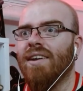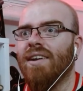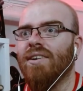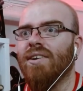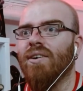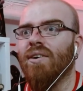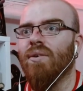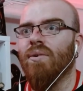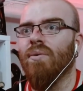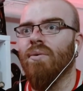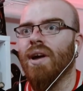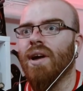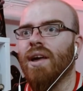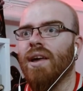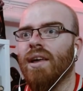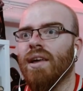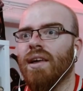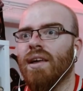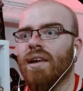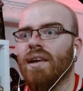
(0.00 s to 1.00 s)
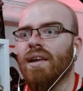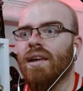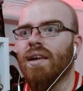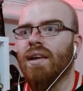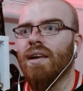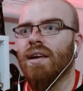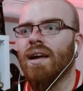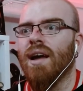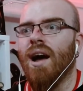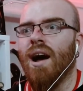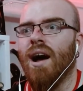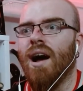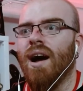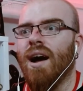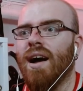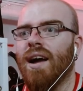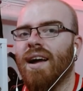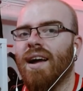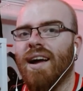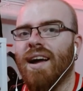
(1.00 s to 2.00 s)
No way.
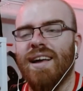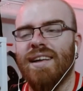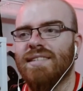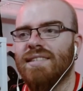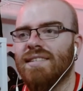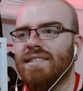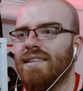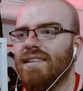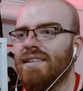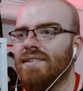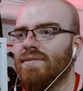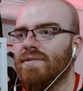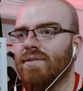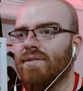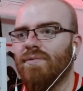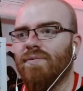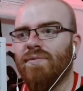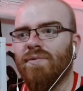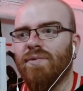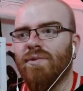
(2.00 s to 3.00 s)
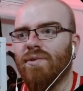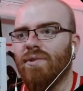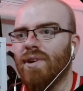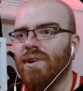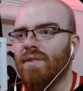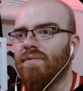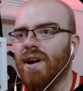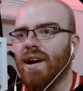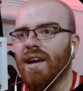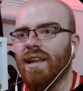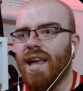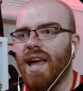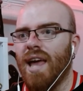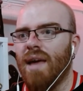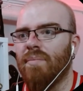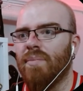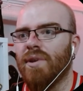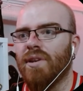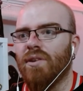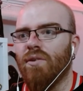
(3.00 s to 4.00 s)
Guys, this is gonna fucking
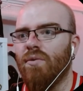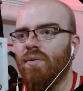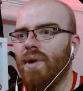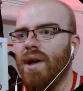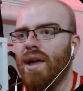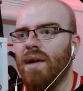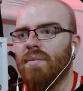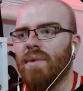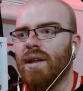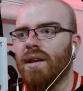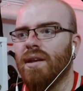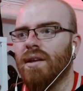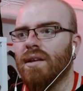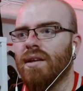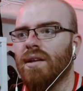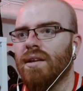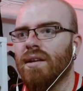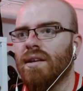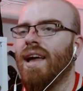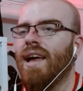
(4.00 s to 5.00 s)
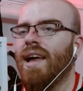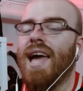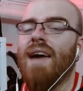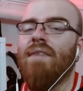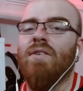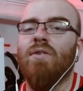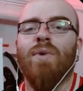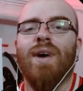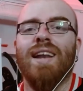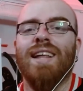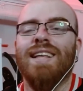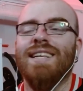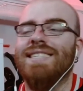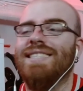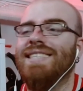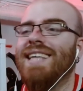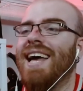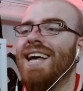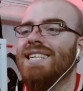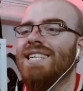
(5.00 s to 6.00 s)
happen. No way, man. Everyone
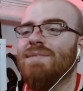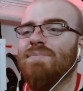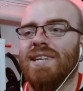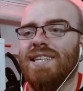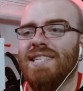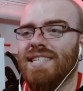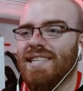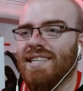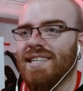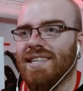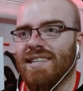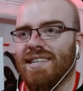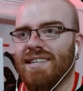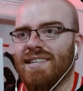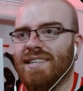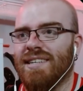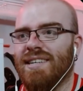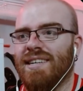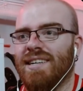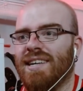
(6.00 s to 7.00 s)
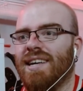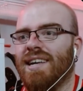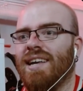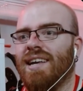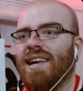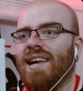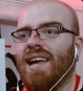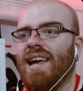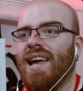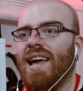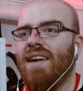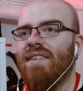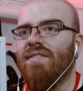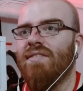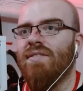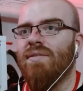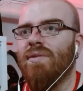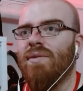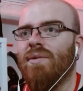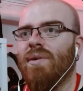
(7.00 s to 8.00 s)
is desperate here.
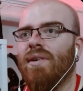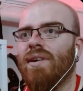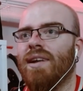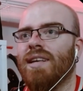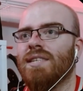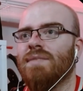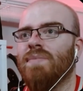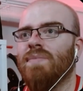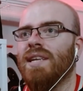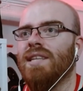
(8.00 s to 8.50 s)
Everyone has